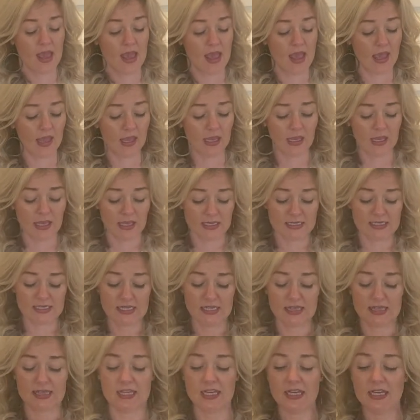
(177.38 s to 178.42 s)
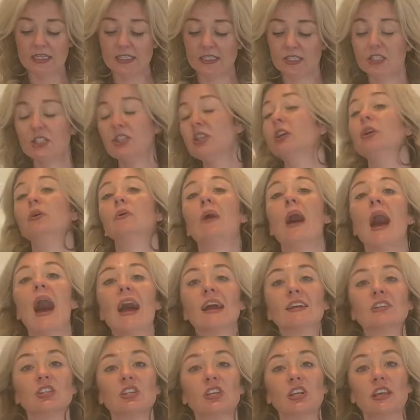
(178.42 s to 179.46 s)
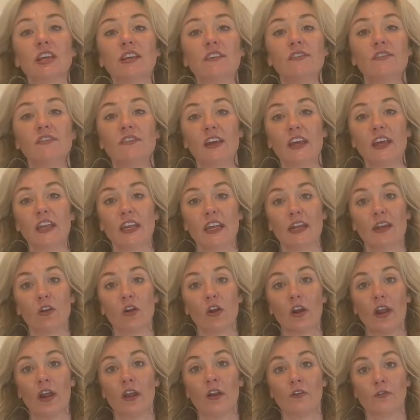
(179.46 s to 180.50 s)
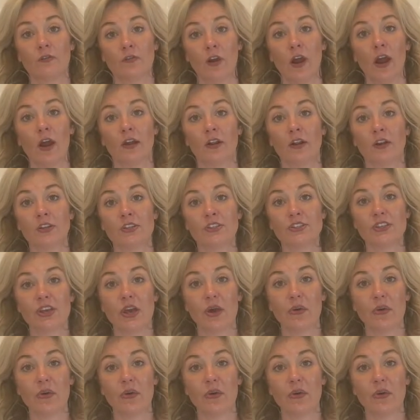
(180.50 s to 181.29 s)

and these two actually fit in our air fryer. So